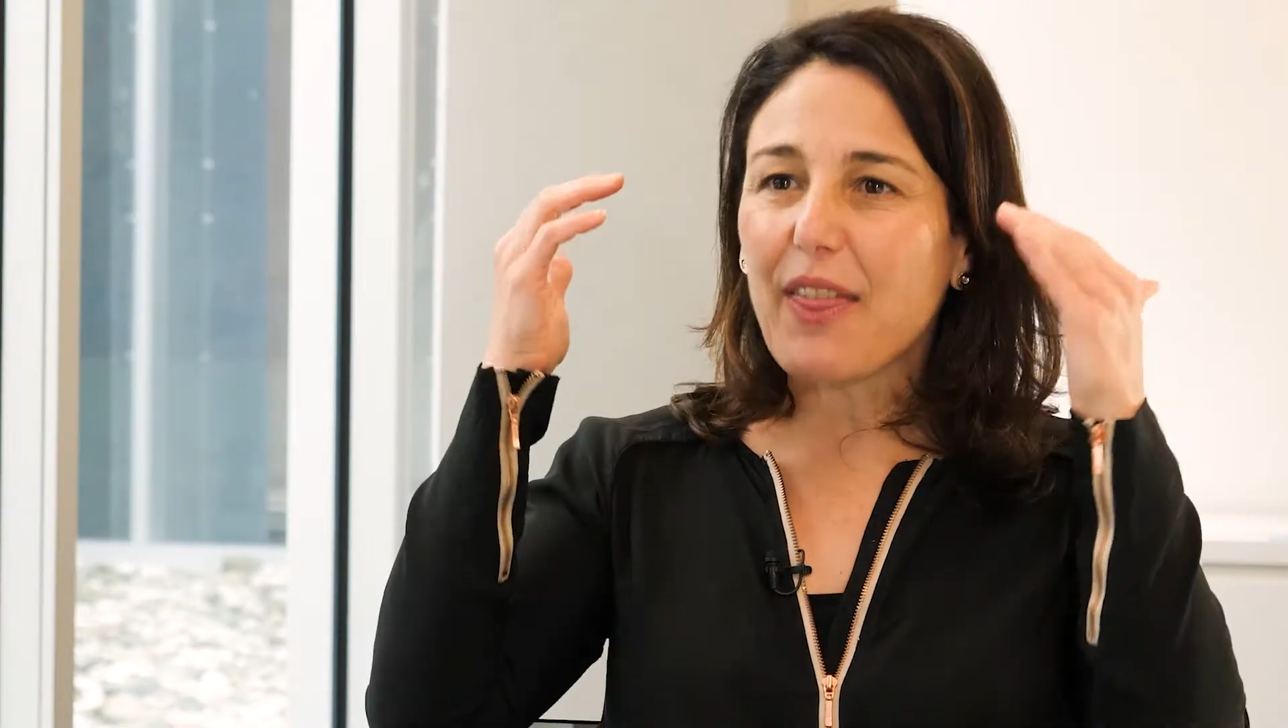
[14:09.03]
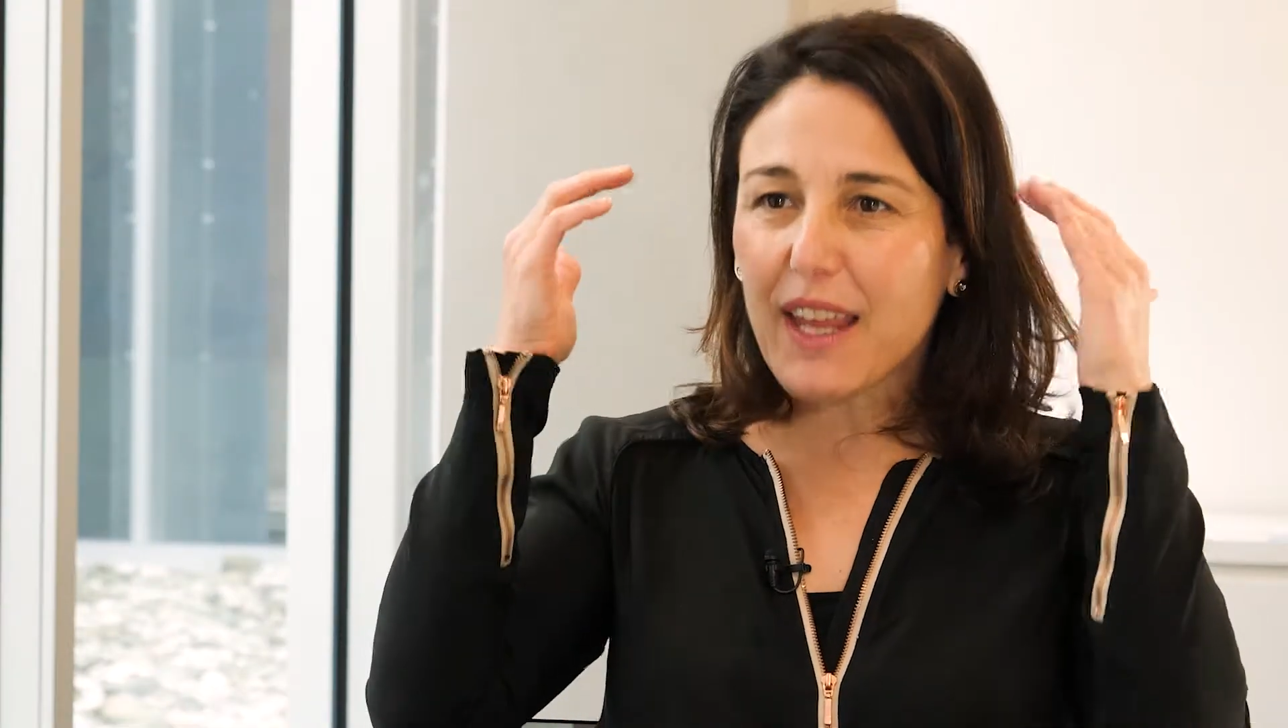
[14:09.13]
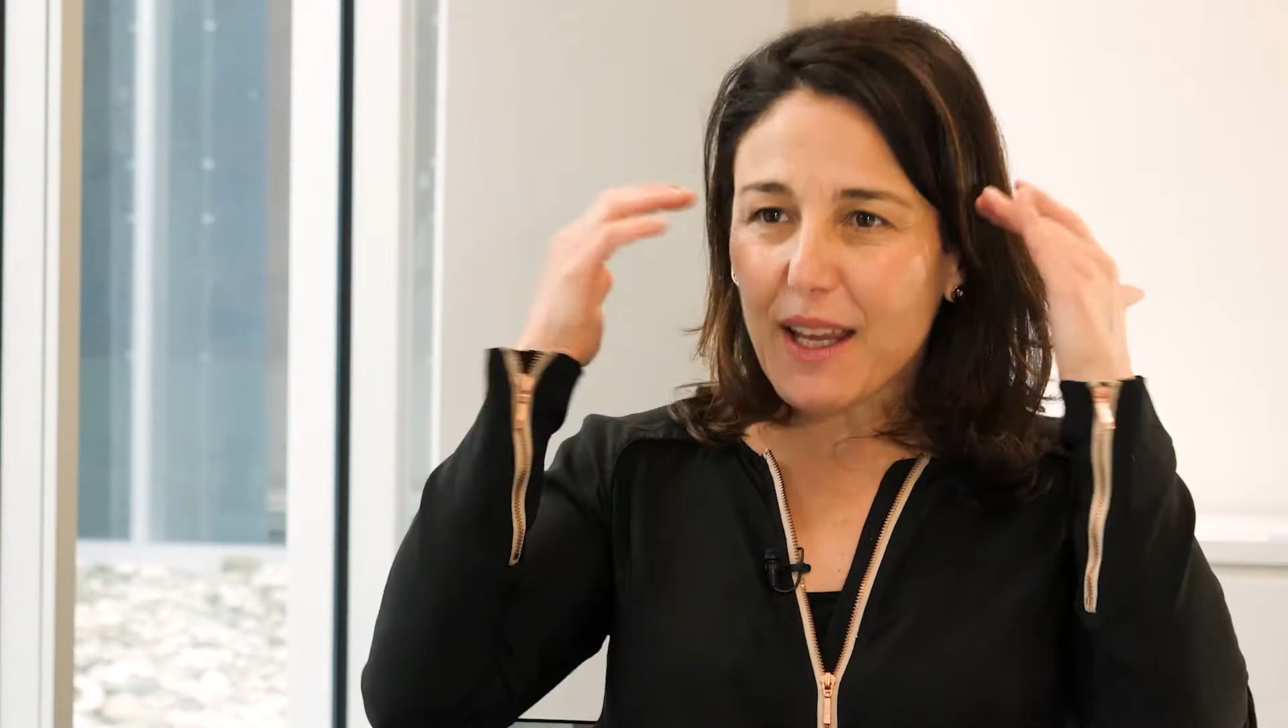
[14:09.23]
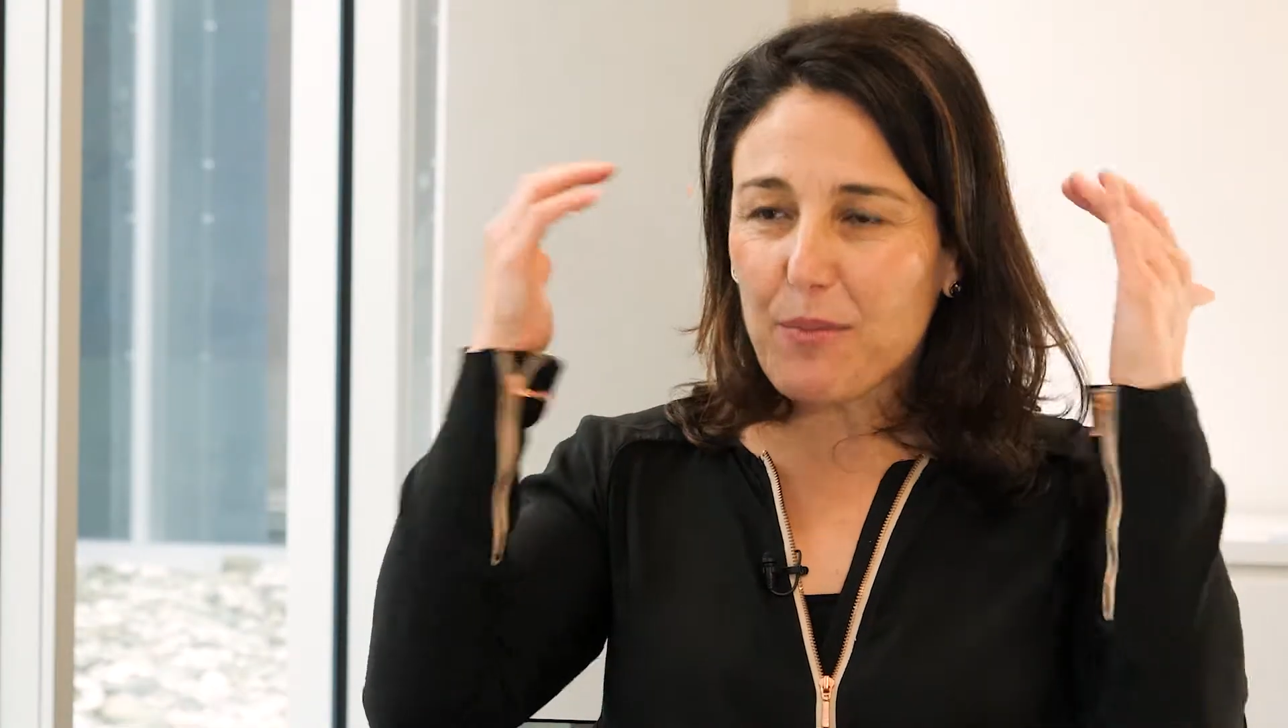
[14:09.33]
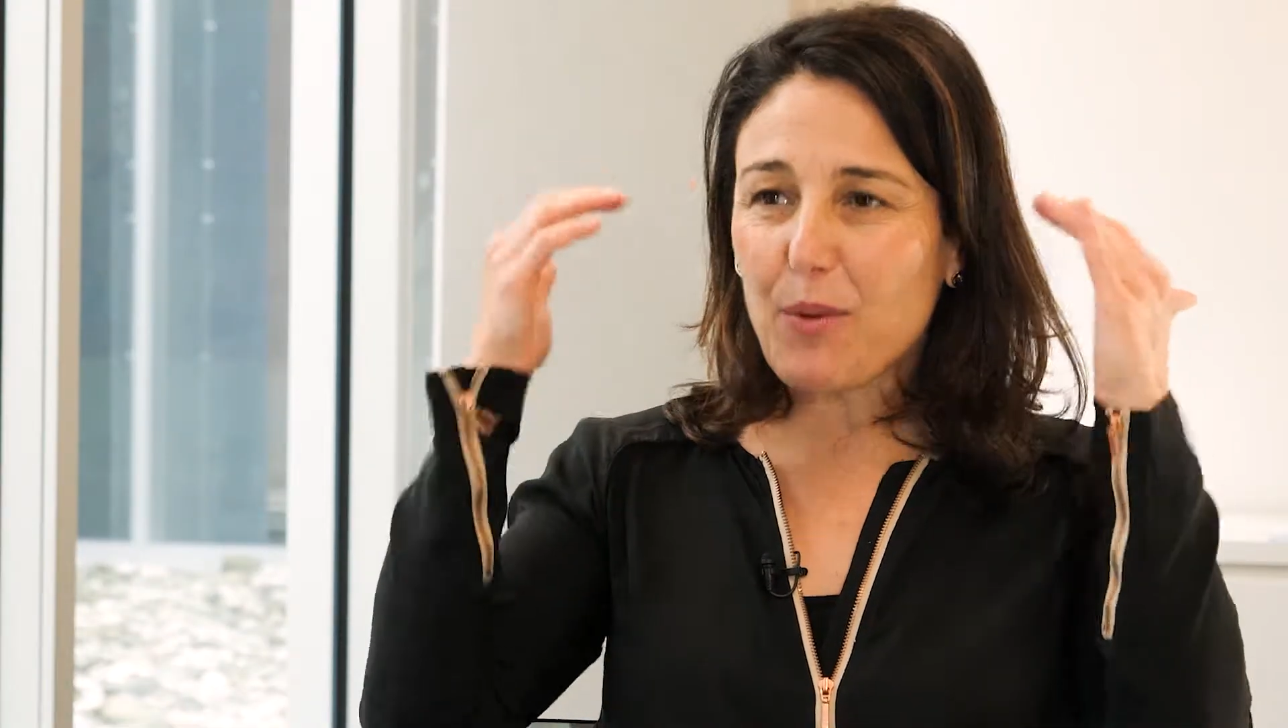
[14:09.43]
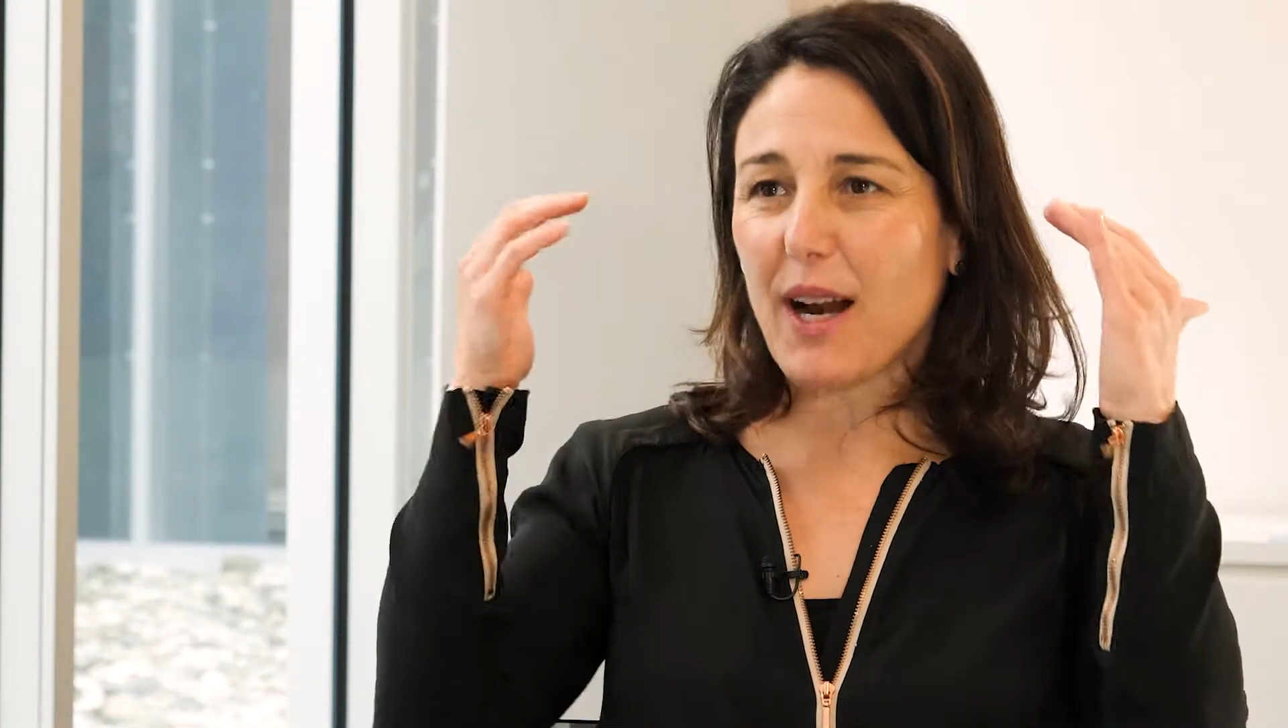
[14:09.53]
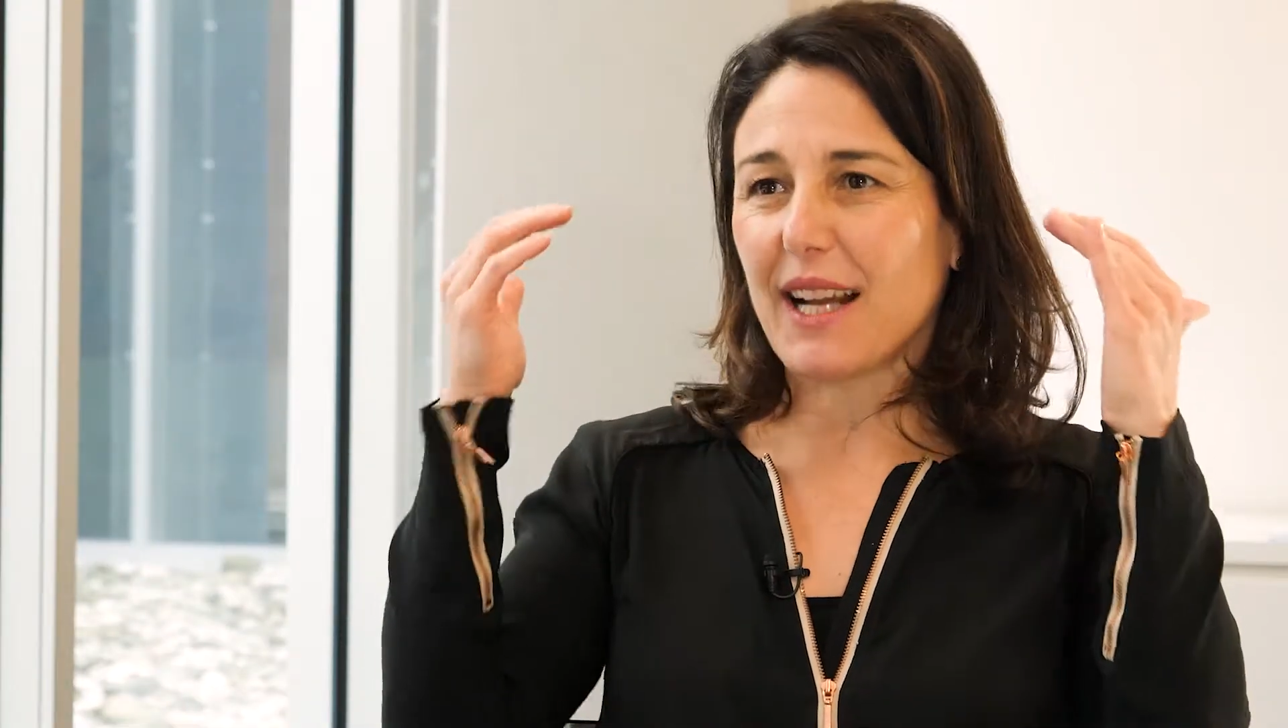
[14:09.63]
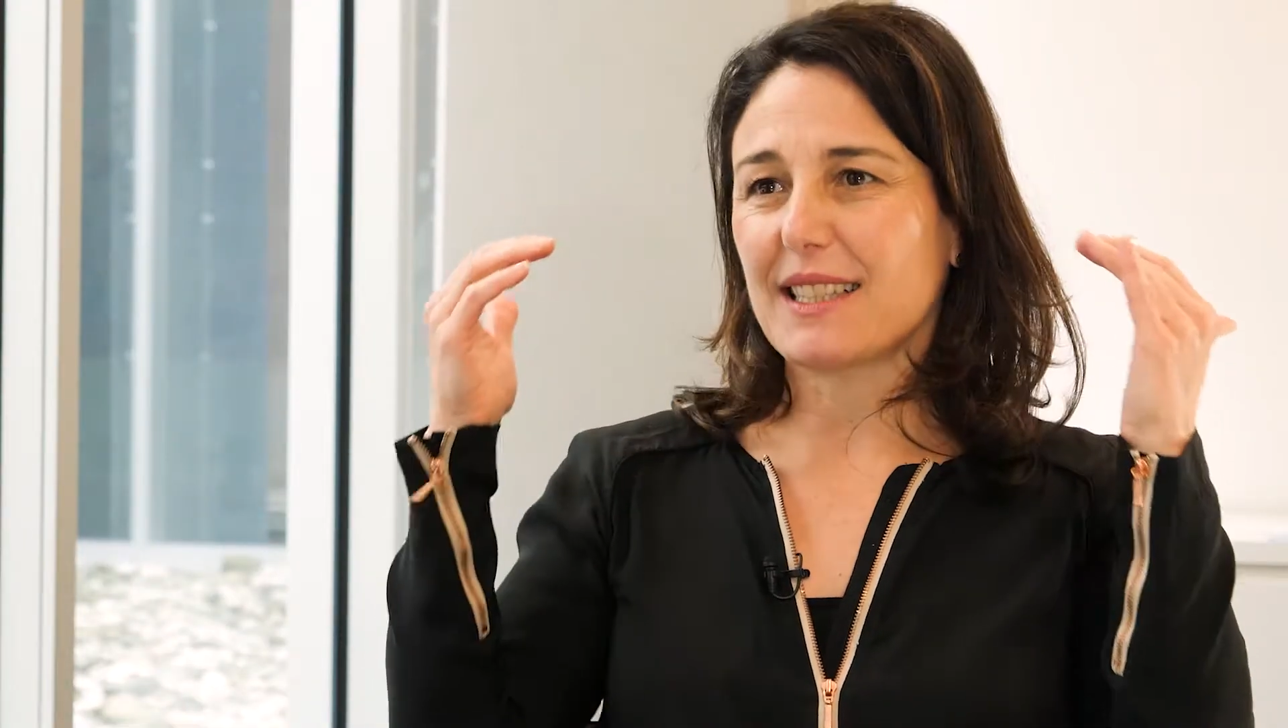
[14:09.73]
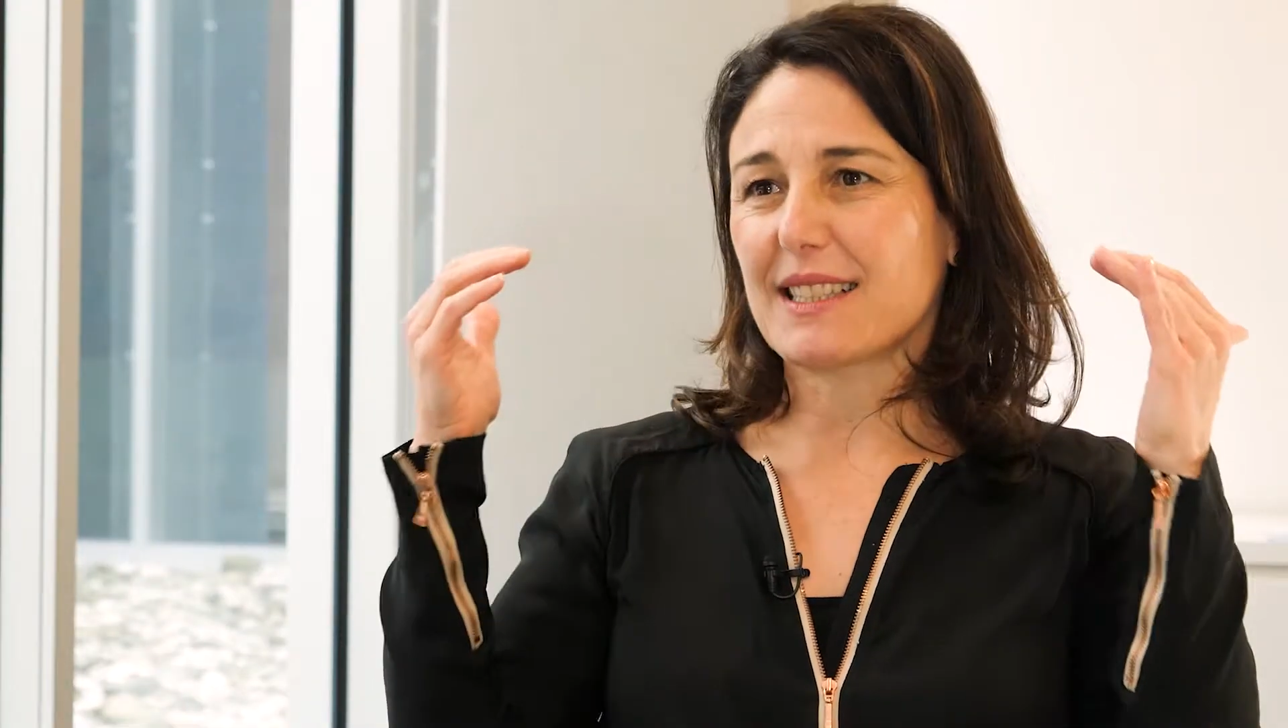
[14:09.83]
their brain